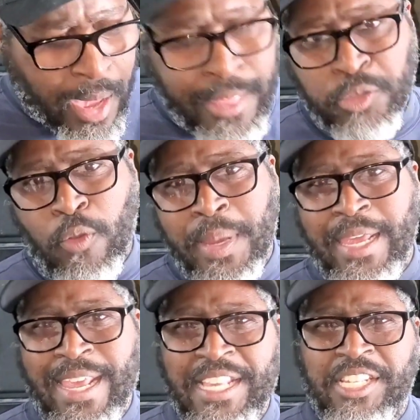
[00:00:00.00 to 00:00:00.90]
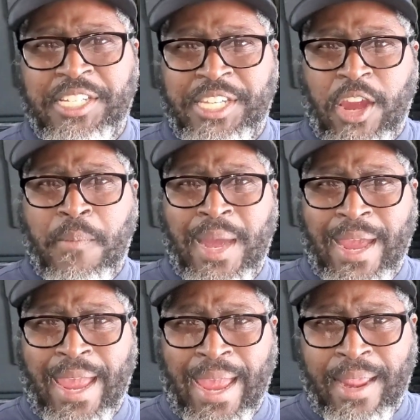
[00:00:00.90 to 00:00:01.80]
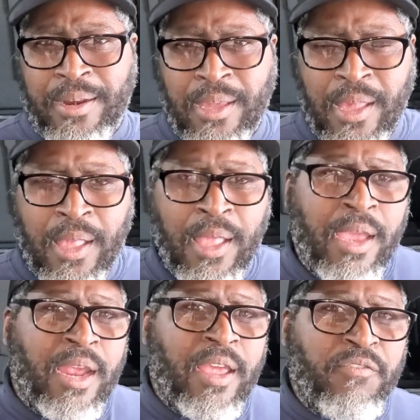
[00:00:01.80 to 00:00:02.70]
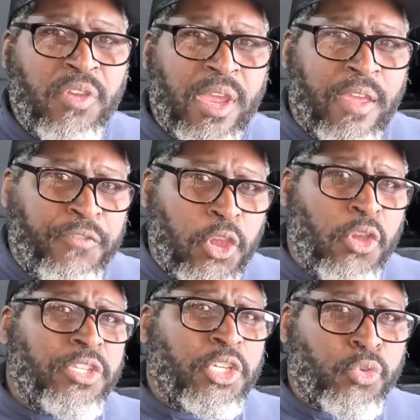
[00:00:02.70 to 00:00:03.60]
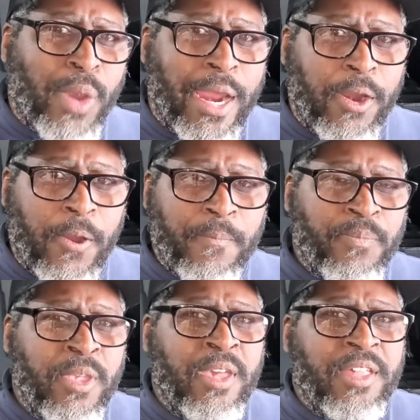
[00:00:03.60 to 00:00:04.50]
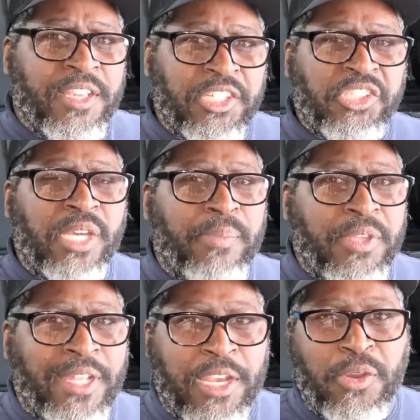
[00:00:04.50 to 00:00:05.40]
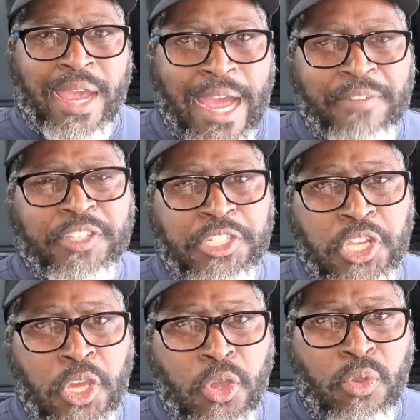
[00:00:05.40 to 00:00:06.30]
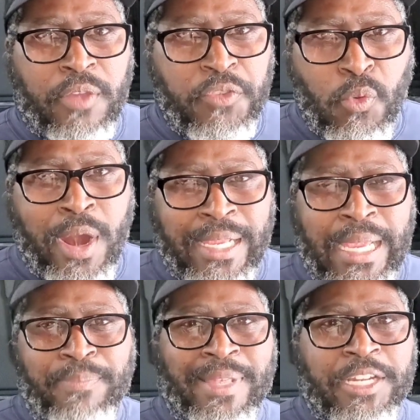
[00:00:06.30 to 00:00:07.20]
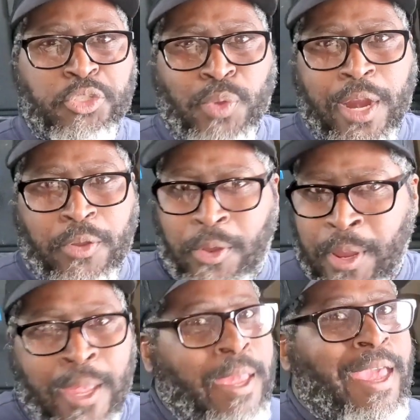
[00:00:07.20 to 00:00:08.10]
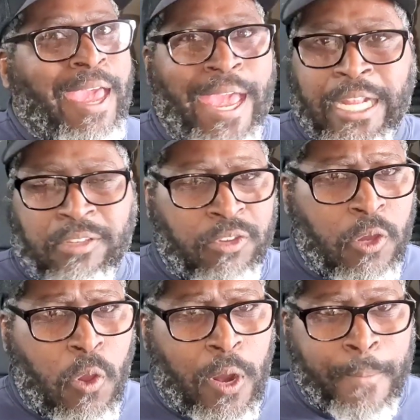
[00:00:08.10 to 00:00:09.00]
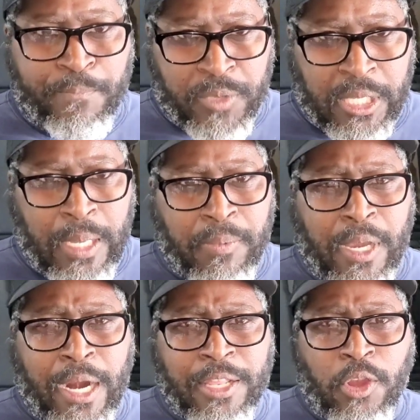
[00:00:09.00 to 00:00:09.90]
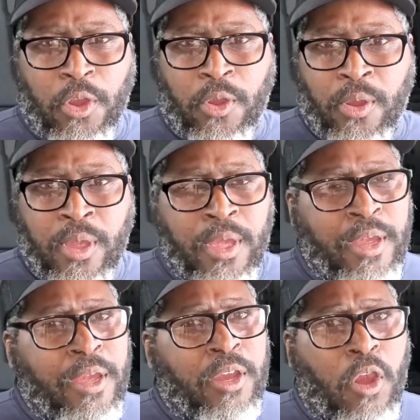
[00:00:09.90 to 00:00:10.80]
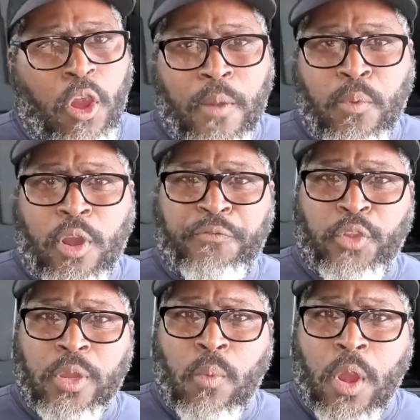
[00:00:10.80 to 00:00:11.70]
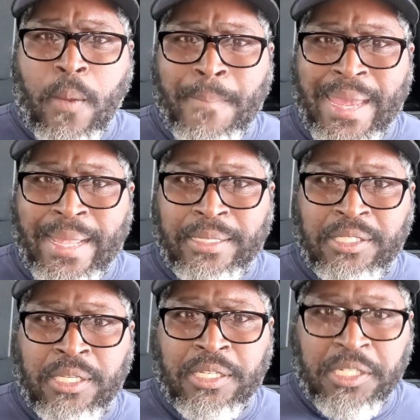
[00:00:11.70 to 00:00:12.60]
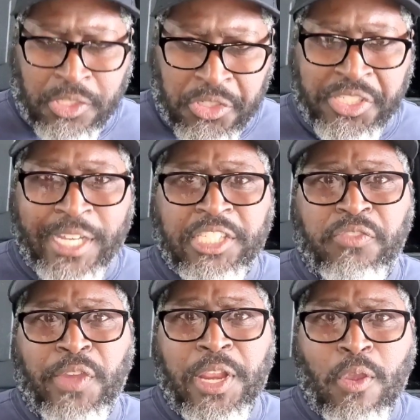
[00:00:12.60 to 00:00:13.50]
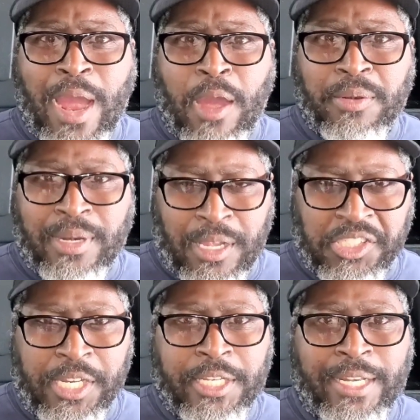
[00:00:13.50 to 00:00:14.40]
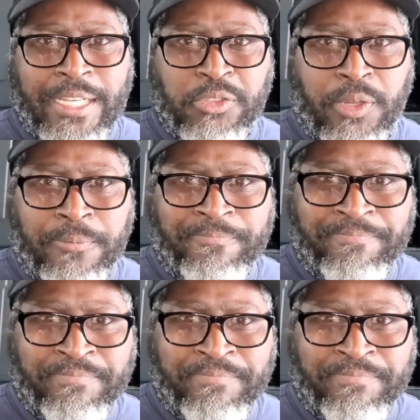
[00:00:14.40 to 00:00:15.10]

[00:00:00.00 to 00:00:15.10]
This will be easy to tear by hand. If you, if you use a shredder, this is something that you have to do if you want to keep that shredder active and going to keep cutting your cardboard for your worm bins. So check this video out and I'll see you in the next one.